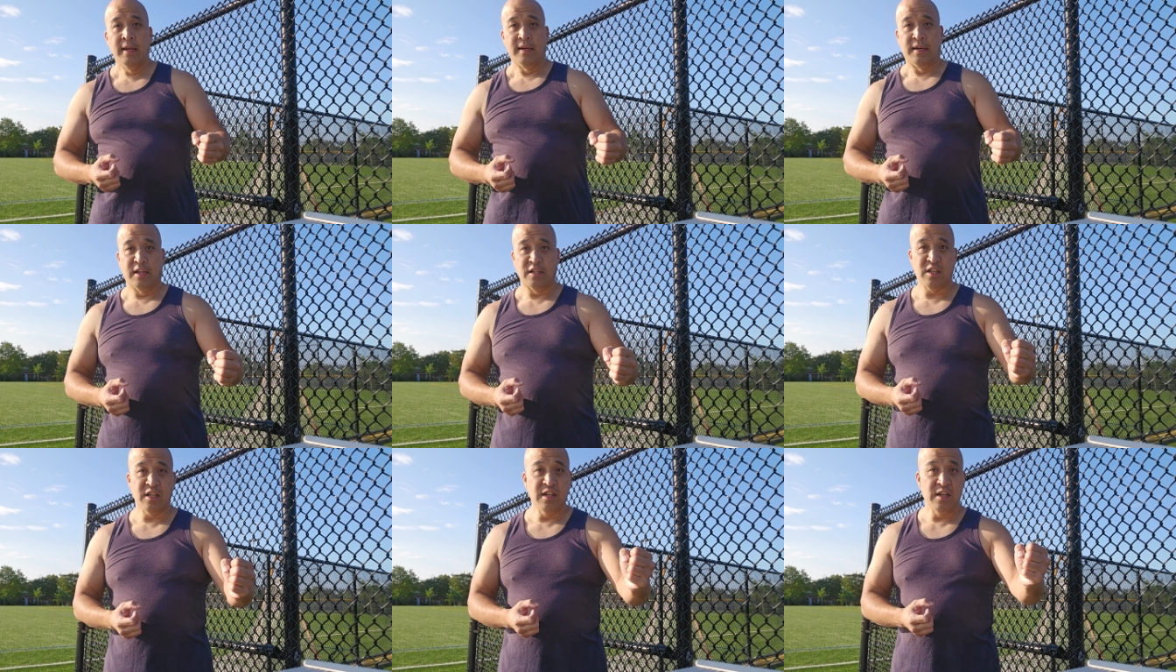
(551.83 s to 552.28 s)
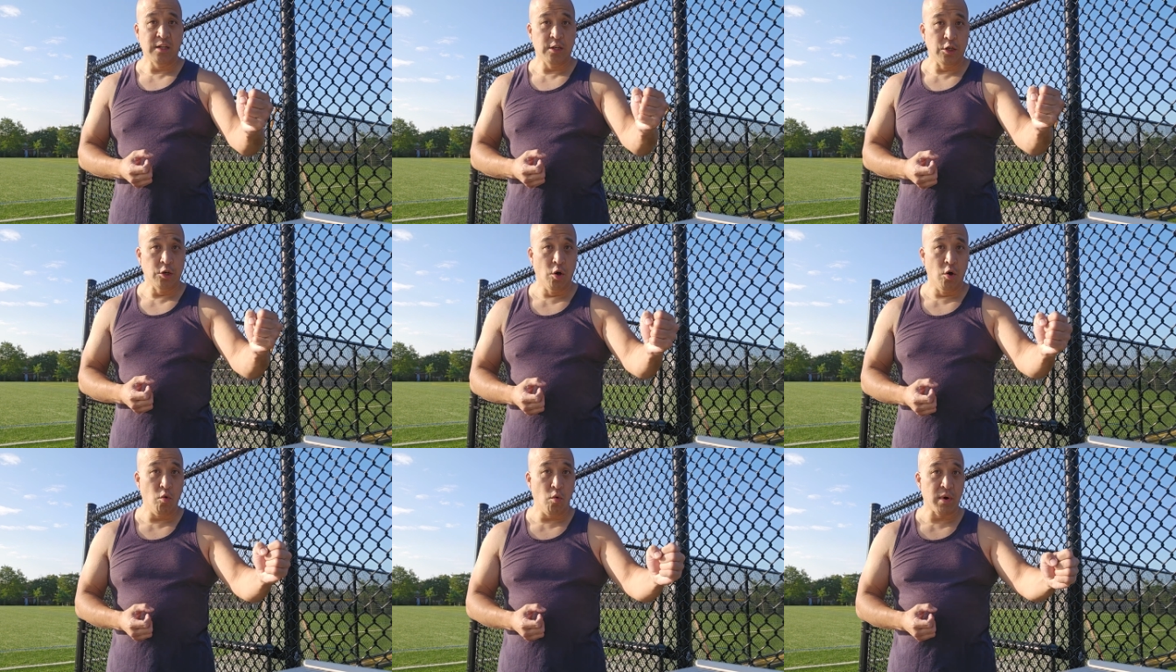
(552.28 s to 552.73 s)
You
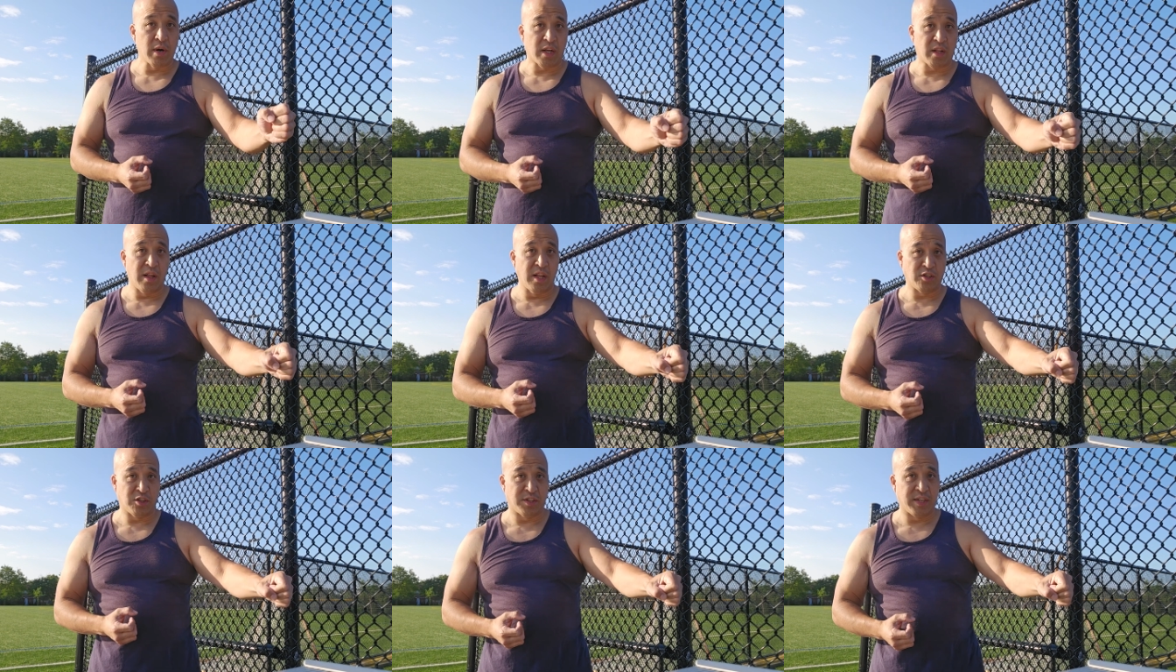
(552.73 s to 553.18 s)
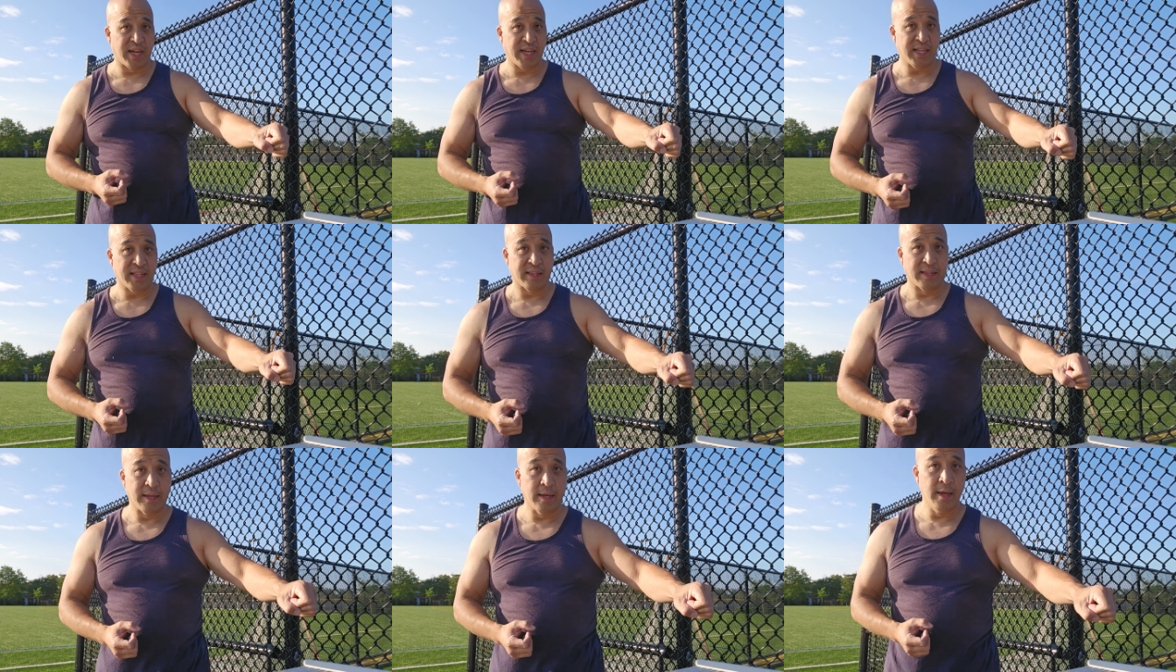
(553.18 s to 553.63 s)
don't want to clench
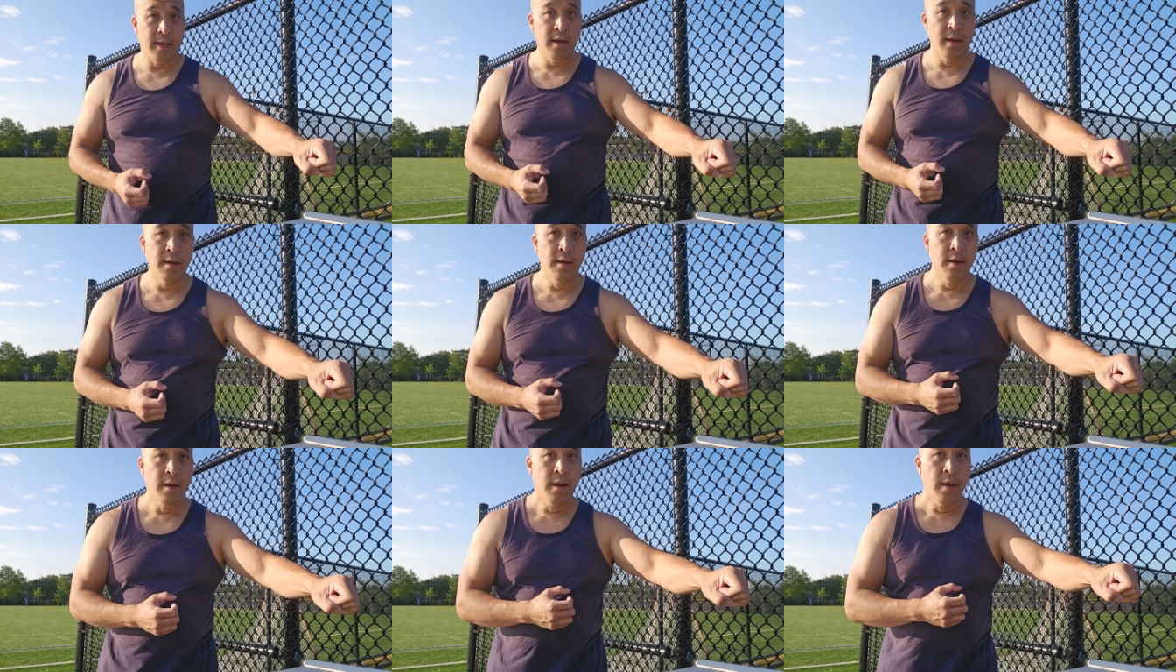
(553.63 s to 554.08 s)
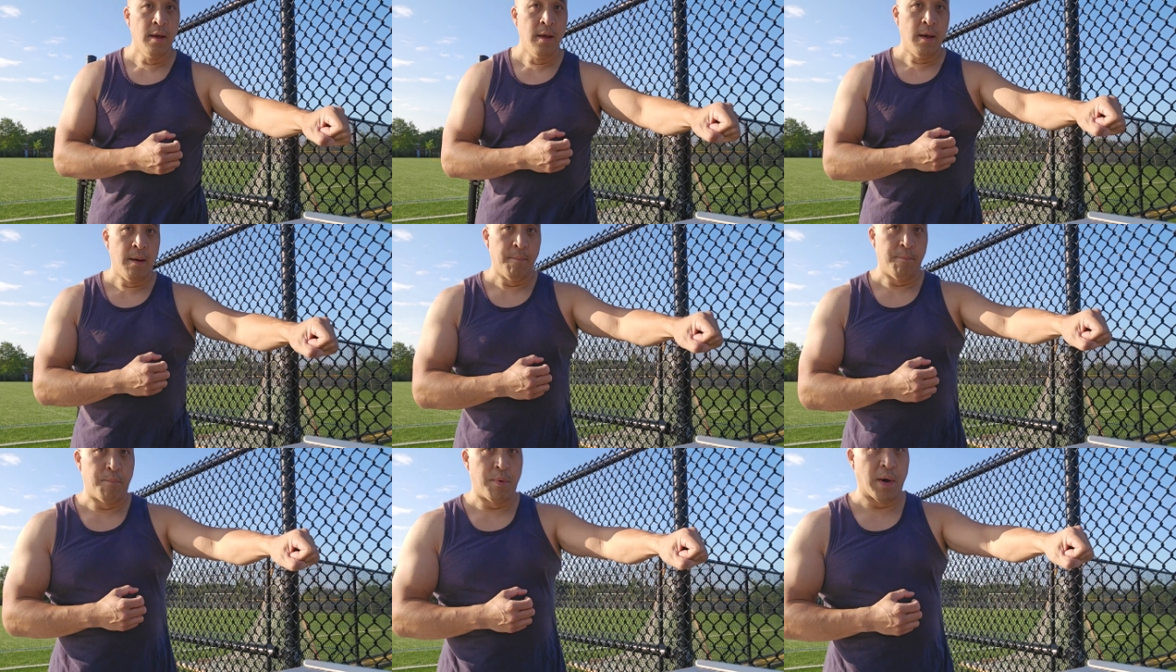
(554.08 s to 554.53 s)
tightly,
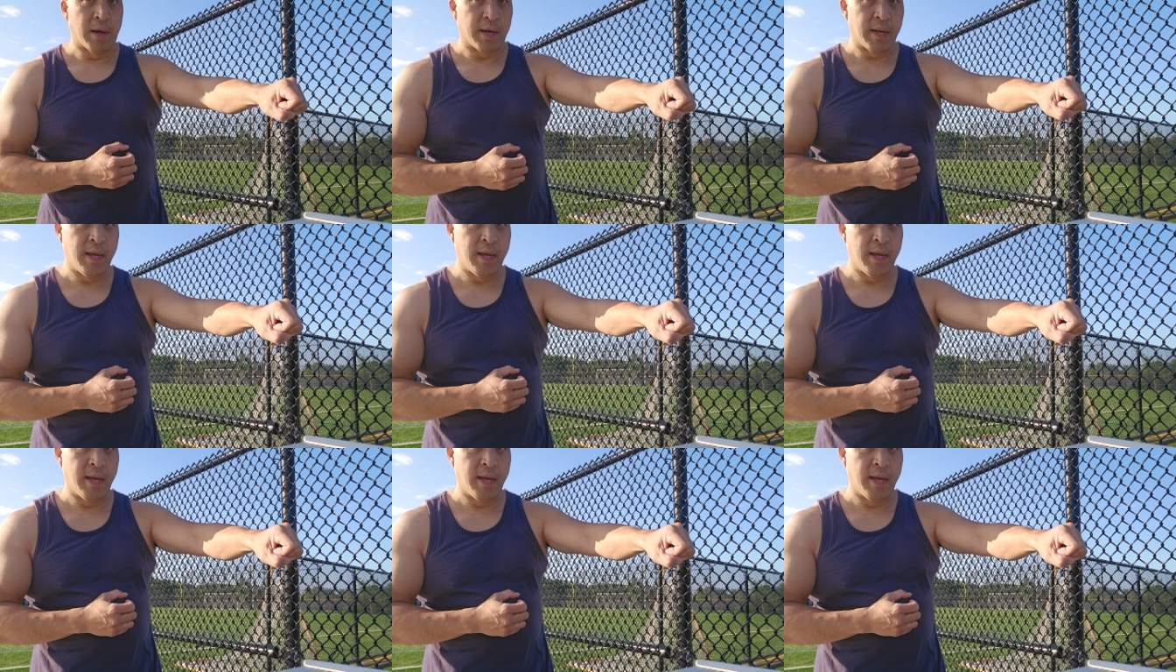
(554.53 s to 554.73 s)
but